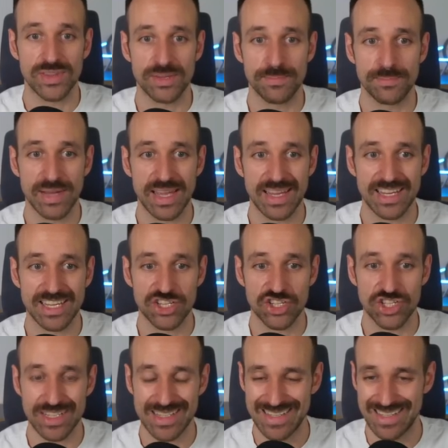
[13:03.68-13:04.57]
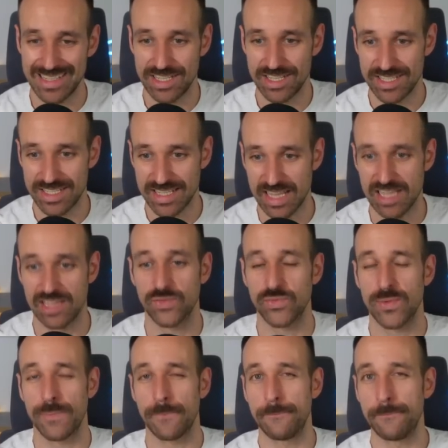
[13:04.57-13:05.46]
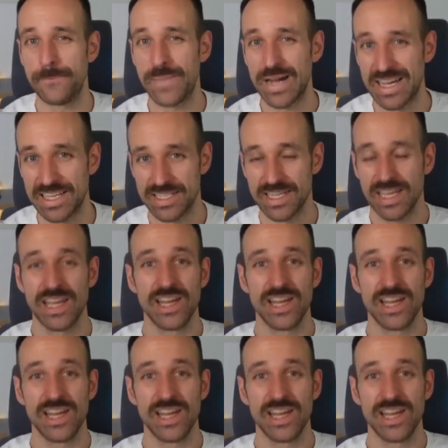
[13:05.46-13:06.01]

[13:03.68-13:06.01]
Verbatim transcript: the package itself. But